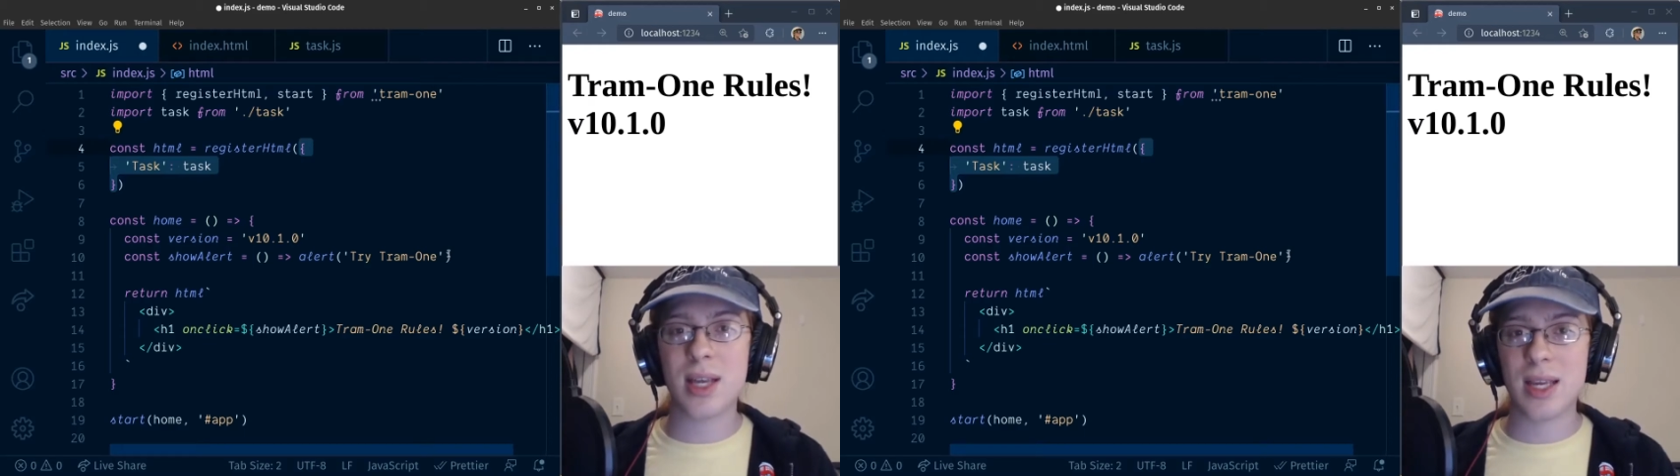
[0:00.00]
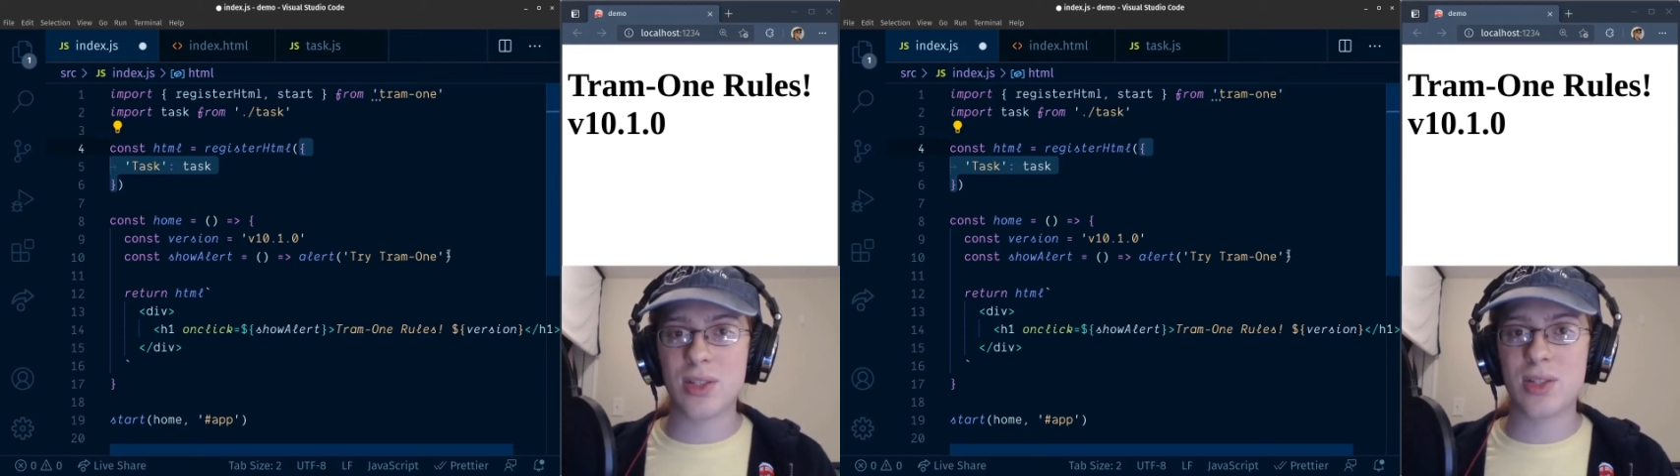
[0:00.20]

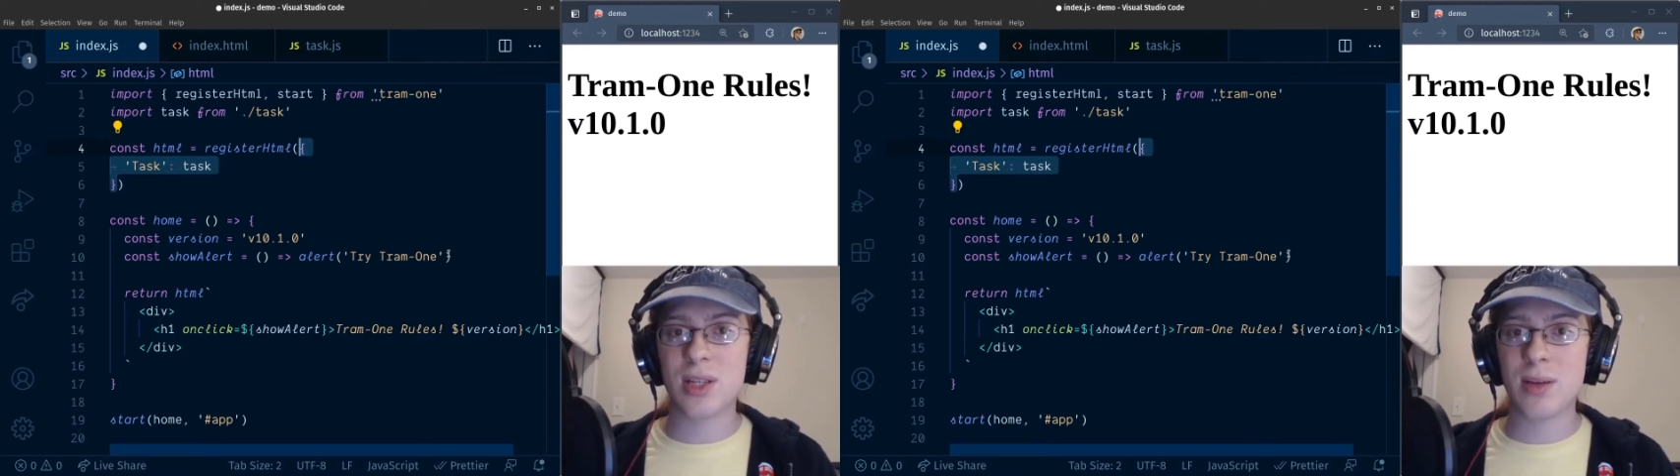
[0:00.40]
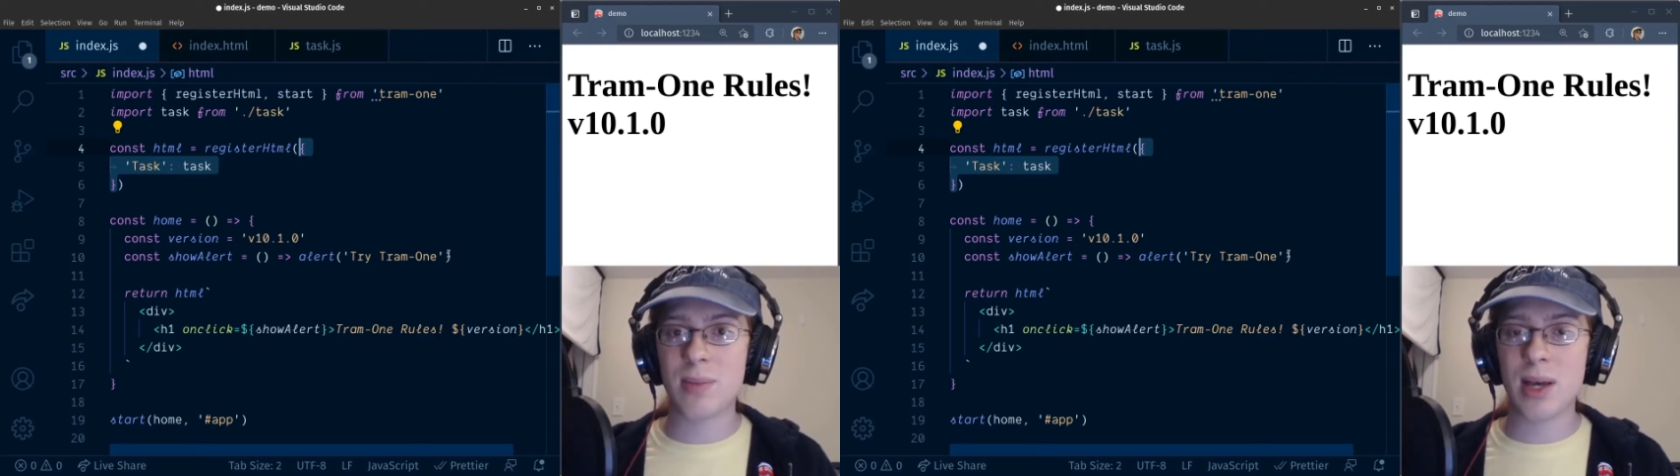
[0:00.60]

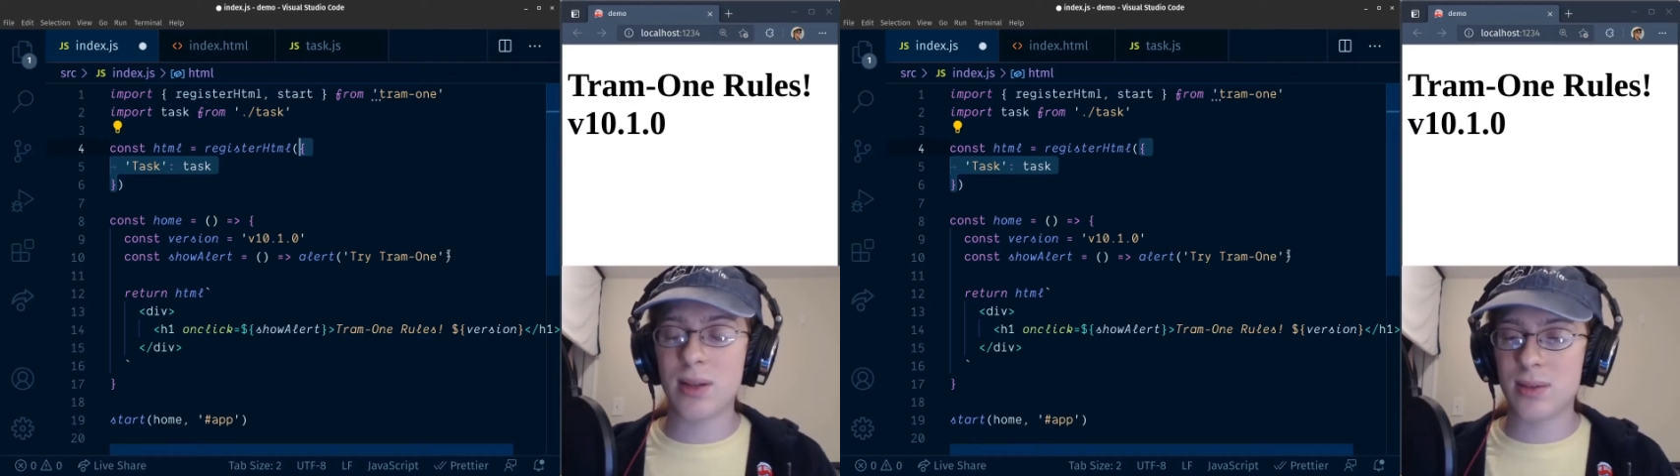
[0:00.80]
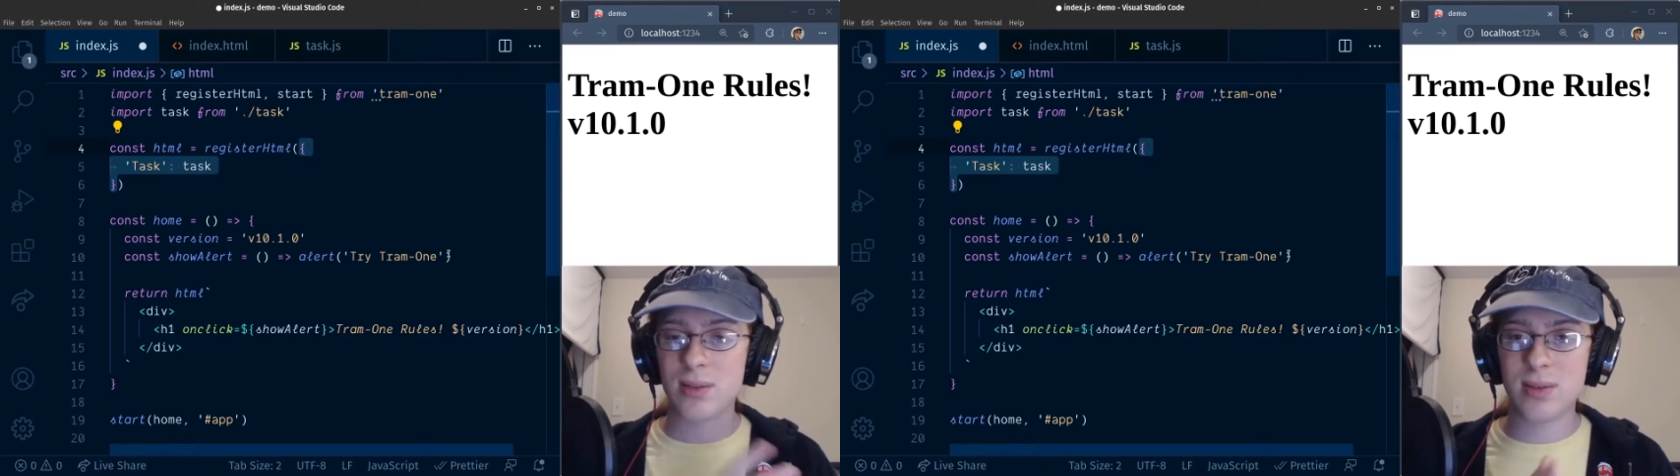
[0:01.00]

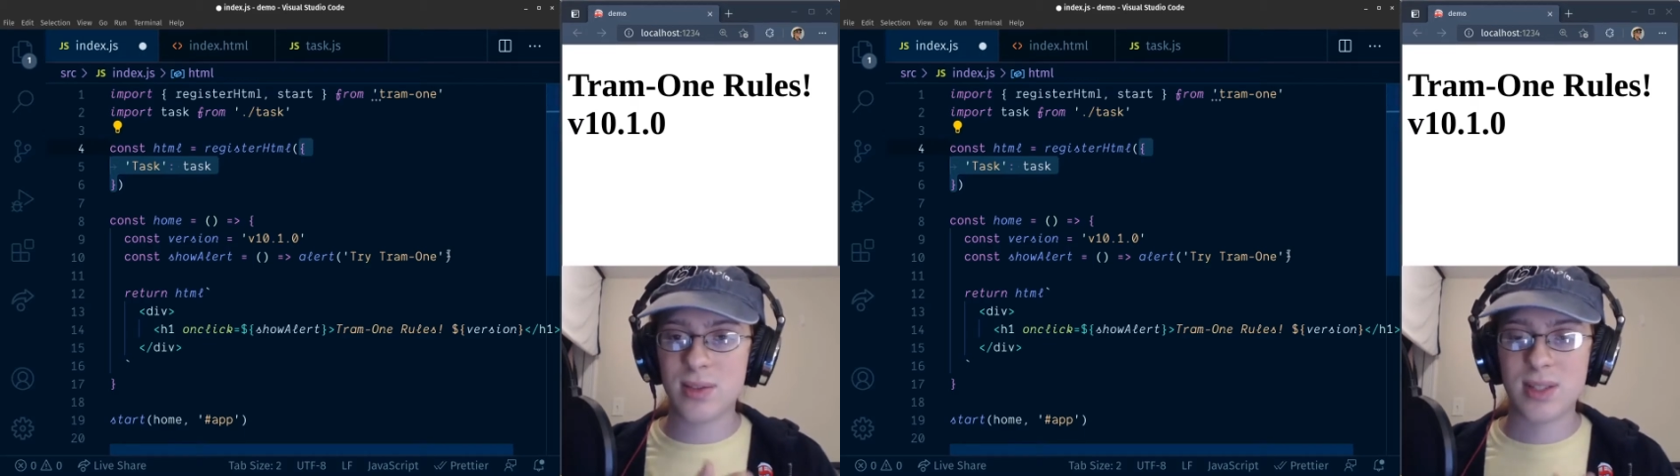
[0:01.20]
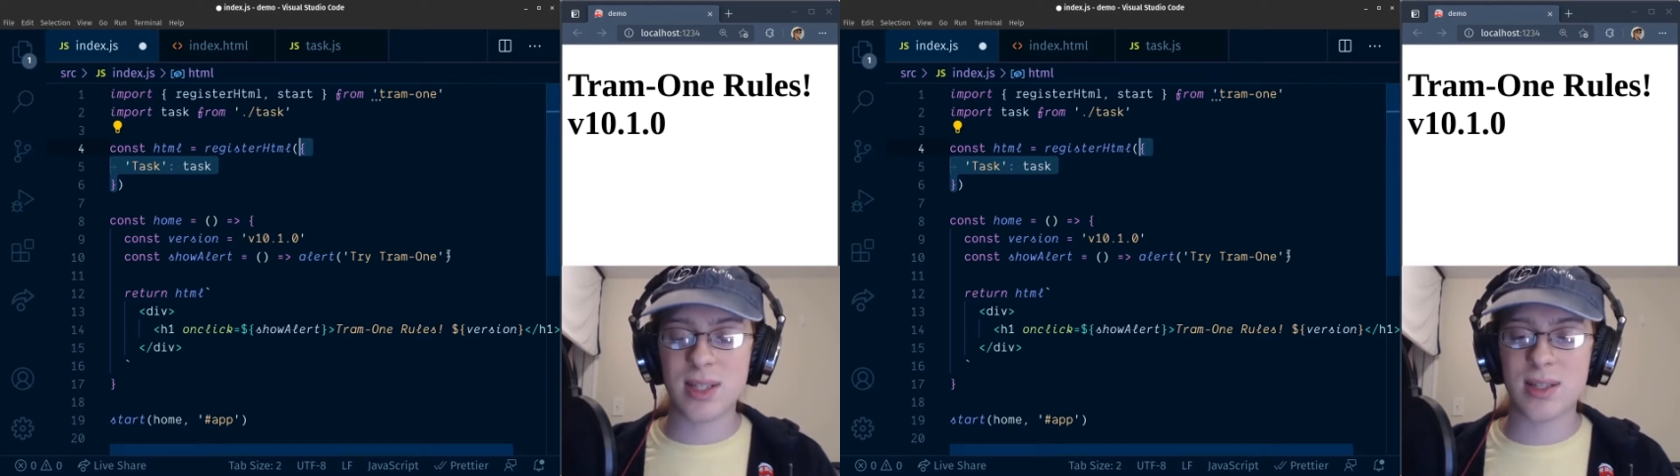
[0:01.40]
HTML
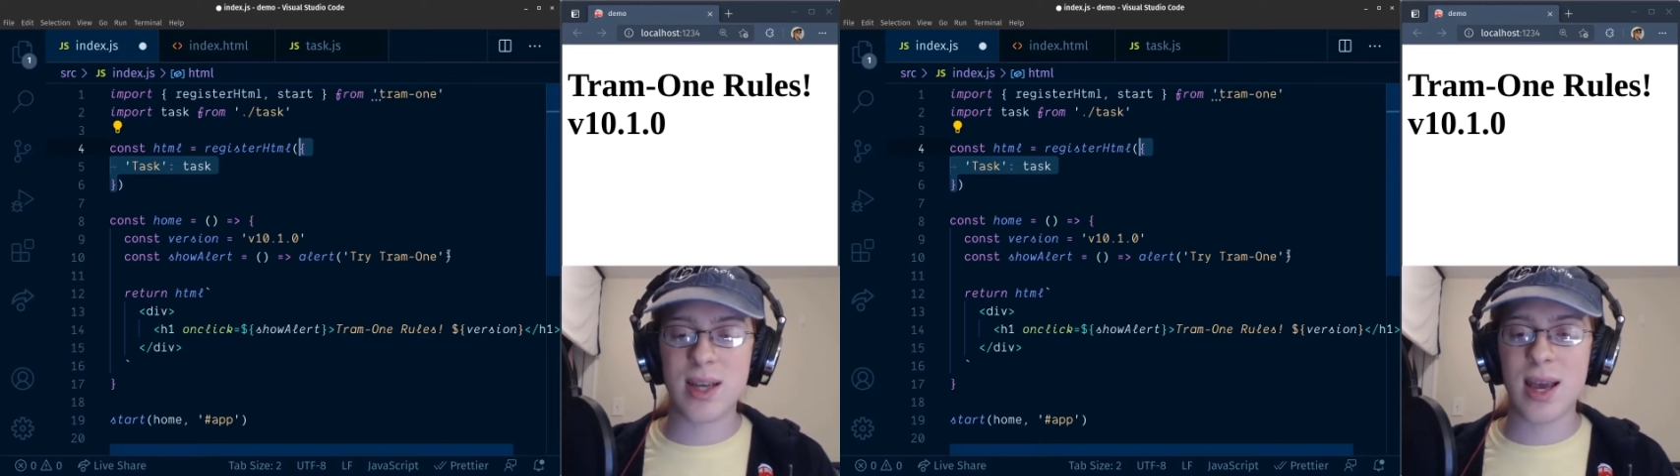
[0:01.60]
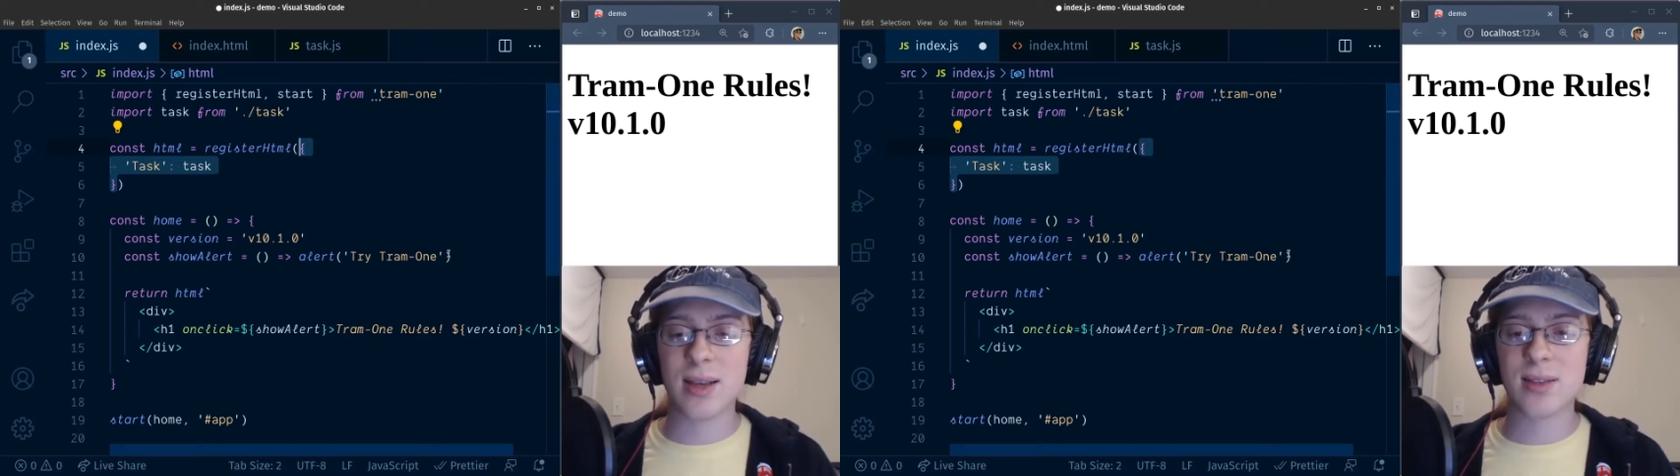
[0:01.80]

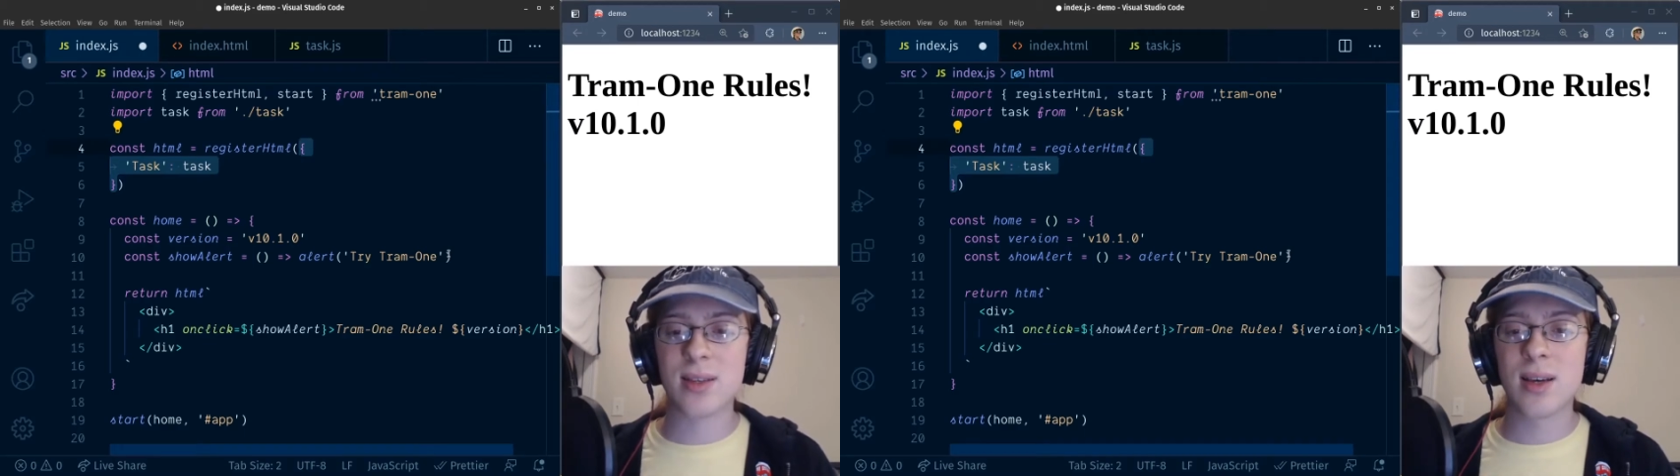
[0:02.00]
syntax,